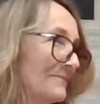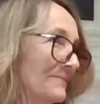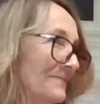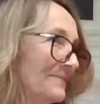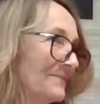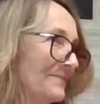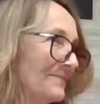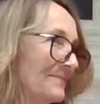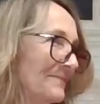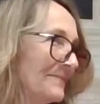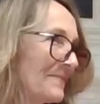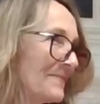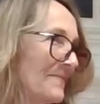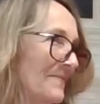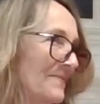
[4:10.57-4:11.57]
He felt like
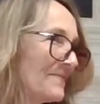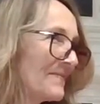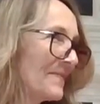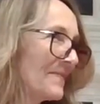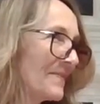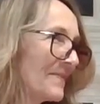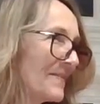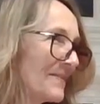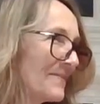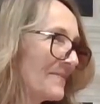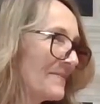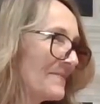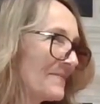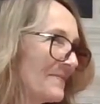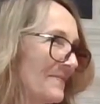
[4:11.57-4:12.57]
his shoulder
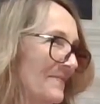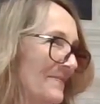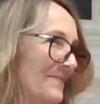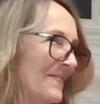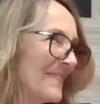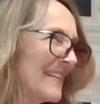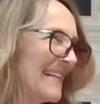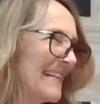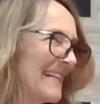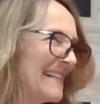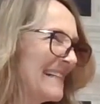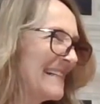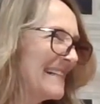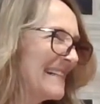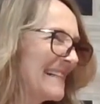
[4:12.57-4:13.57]
was going to leave his
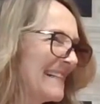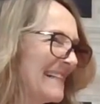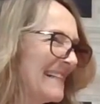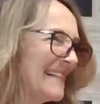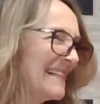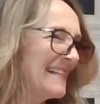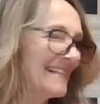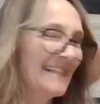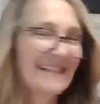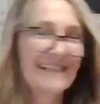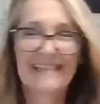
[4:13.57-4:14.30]
body.